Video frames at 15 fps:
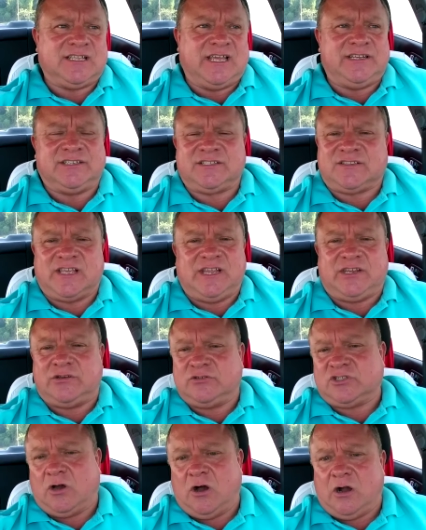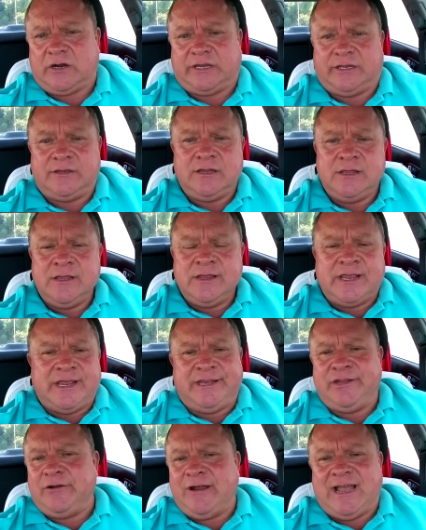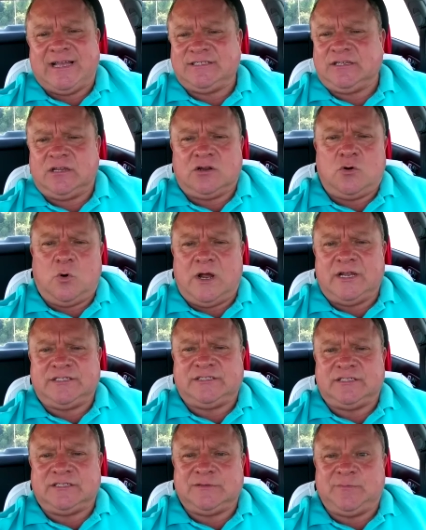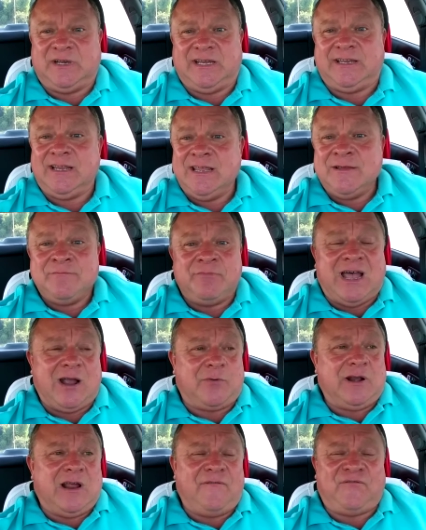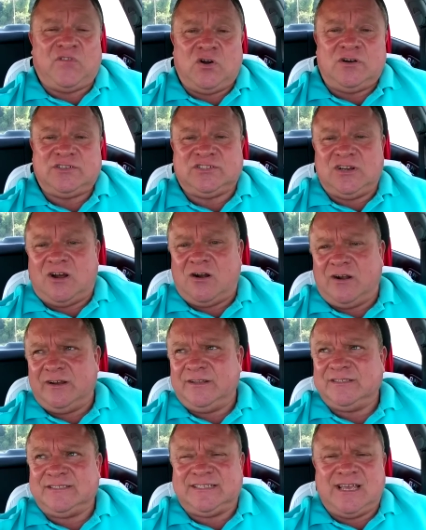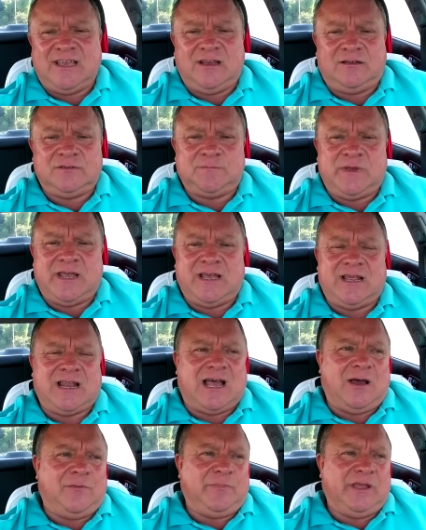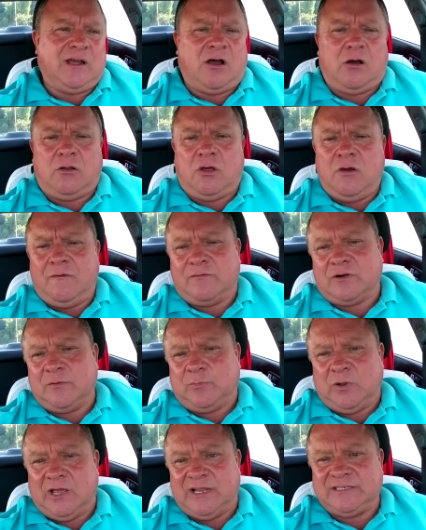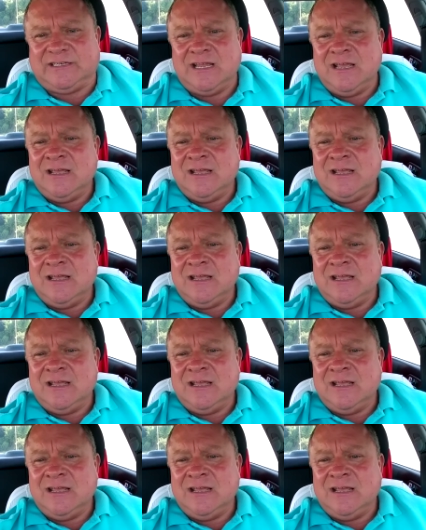They just think you're talking and you're asking questions. But back when I first started in sales, man, I'd be all over the place.